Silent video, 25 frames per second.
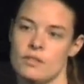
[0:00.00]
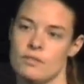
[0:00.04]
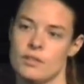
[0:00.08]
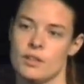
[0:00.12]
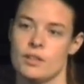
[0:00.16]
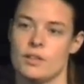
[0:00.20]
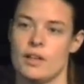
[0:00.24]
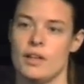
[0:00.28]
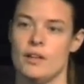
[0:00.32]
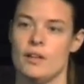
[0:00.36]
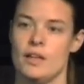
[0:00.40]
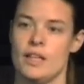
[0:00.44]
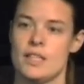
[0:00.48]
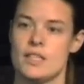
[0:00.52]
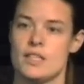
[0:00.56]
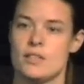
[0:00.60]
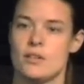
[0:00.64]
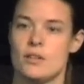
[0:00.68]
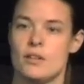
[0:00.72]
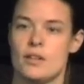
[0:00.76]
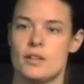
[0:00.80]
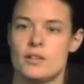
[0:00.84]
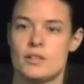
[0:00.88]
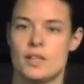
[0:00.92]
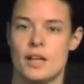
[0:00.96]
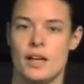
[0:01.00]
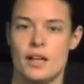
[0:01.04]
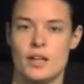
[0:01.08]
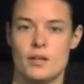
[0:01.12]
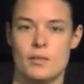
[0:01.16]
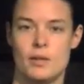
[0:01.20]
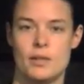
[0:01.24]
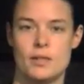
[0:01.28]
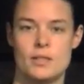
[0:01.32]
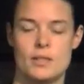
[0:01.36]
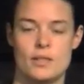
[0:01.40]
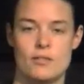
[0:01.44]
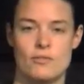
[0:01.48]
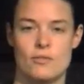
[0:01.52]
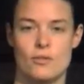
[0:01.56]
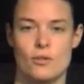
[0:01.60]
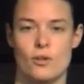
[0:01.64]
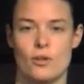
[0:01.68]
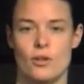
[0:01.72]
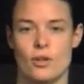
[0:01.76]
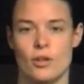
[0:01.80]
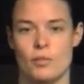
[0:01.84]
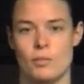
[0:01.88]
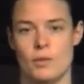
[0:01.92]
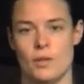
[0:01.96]
If you're trying to list all those arguments in a
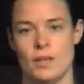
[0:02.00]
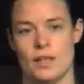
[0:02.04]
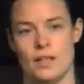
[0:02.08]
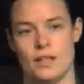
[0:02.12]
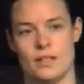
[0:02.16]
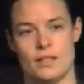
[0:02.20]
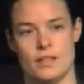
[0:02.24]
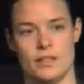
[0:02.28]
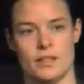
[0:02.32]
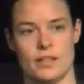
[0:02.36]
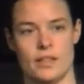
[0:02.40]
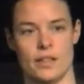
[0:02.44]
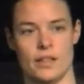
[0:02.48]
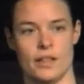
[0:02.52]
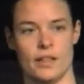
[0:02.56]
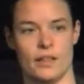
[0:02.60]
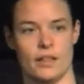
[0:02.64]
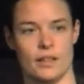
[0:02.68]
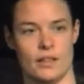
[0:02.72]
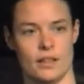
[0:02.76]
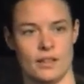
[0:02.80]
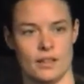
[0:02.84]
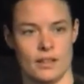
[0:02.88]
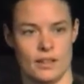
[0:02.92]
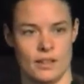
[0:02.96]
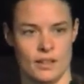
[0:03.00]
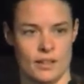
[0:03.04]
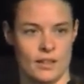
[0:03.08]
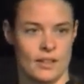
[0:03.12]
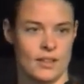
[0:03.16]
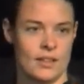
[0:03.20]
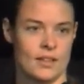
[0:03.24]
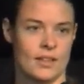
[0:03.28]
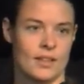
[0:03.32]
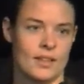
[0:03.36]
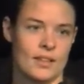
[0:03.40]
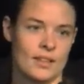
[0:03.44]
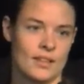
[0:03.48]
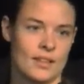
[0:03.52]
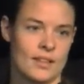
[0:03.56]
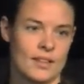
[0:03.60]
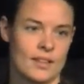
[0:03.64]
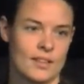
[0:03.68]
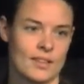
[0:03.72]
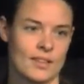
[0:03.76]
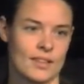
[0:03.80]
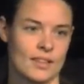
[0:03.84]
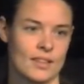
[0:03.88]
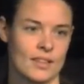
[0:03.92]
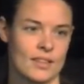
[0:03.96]
for loop, you get 0.
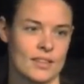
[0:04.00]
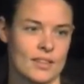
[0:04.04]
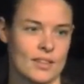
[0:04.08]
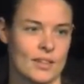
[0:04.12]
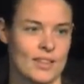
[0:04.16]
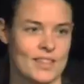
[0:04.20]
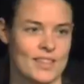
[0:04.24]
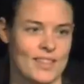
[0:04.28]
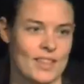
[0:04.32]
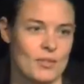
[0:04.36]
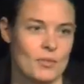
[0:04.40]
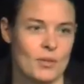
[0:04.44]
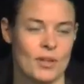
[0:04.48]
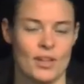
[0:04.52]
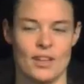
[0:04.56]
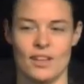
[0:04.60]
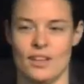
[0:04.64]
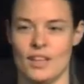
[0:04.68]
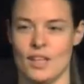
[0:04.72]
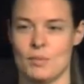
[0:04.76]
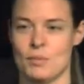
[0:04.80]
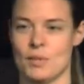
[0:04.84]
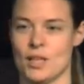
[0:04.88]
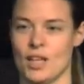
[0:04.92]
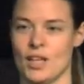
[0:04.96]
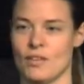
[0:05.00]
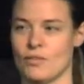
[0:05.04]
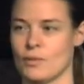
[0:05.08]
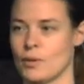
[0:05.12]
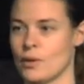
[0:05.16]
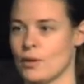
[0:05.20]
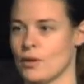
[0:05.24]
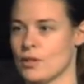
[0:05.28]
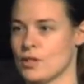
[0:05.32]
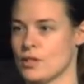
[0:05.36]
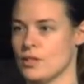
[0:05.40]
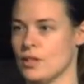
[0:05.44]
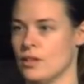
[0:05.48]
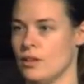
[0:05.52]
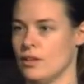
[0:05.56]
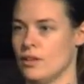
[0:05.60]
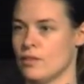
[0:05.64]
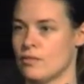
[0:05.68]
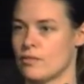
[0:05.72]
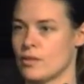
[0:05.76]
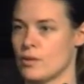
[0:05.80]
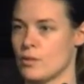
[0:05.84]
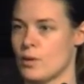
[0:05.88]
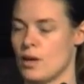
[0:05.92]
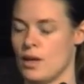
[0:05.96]
So I said we're going to leave type coercion
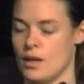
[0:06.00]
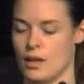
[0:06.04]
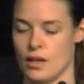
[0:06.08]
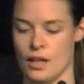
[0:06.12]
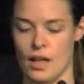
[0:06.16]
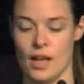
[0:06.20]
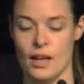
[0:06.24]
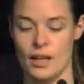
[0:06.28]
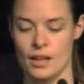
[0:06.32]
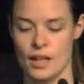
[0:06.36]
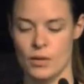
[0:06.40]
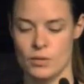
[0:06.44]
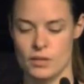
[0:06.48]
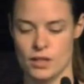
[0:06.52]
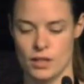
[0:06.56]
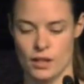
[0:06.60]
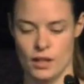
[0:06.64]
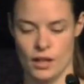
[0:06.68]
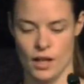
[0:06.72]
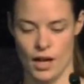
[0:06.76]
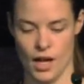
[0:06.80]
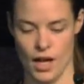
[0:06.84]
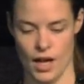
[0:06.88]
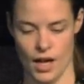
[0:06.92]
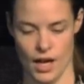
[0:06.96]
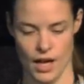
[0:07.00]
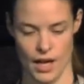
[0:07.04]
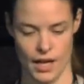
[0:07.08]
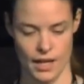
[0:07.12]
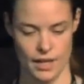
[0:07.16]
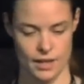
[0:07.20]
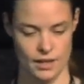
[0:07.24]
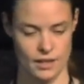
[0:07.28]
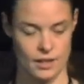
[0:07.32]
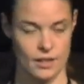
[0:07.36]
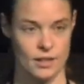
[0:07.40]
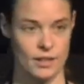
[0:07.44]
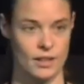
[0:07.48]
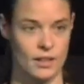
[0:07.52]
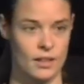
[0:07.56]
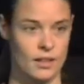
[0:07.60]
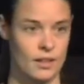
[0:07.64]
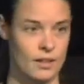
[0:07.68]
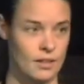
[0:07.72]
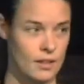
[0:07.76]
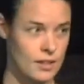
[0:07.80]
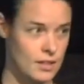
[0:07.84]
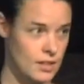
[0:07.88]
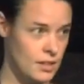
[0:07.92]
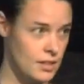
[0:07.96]
alone for a while. That was a lie.
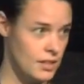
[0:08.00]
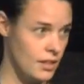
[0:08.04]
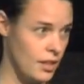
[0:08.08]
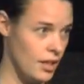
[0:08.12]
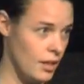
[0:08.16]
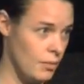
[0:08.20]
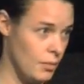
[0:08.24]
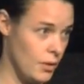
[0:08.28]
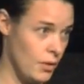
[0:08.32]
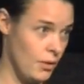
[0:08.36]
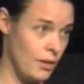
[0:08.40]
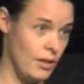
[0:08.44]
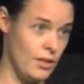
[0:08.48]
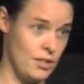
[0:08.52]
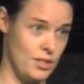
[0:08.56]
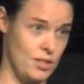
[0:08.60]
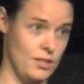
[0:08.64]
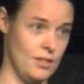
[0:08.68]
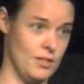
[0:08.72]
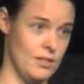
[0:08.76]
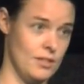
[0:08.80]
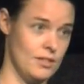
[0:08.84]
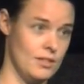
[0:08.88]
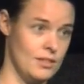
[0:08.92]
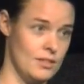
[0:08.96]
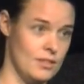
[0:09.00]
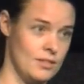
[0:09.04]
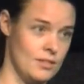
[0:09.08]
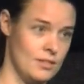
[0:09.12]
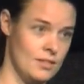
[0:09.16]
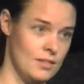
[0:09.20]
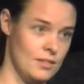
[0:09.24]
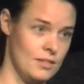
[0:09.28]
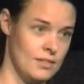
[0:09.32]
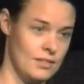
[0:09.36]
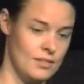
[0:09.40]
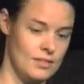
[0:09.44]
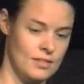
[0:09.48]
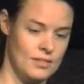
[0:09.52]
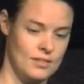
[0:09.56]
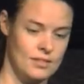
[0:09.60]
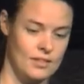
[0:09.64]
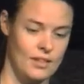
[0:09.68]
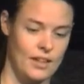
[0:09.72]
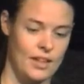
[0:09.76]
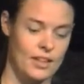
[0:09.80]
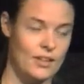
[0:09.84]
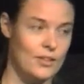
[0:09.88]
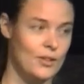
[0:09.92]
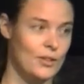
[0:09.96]
This is type coercion,
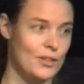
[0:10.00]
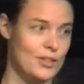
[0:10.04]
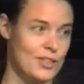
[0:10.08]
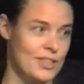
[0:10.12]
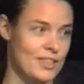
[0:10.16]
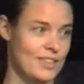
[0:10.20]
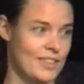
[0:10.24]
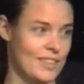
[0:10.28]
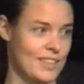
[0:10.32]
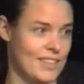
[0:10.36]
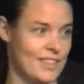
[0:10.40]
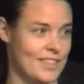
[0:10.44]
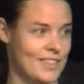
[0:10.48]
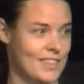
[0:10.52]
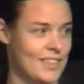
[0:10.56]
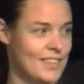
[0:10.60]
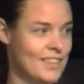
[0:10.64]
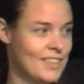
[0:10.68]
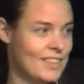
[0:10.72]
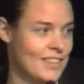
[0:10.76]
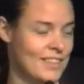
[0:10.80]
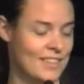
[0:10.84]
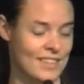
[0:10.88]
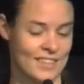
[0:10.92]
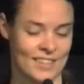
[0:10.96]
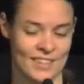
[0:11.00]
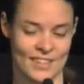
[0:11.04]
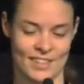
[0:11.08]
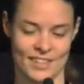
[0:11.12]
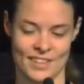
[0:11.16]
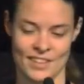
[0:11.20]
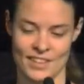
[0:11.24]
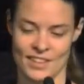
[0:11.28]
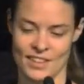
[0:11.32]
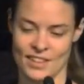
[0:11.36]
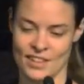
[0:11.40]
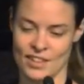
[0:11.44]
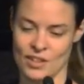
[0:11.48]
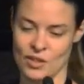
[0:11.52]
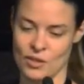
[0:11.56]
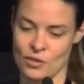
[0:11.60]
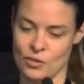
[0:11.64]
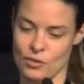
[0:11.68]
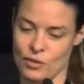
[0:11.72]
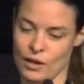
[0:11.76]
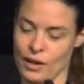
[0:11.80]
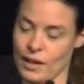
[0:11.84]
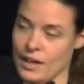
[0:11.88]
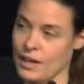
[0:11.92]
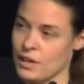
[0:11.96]
right? Causing this,
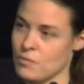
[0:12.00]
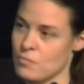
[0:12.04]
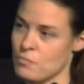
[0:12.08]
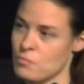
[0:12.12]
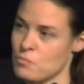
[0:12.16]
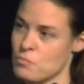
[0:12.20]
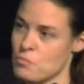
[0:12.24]
right?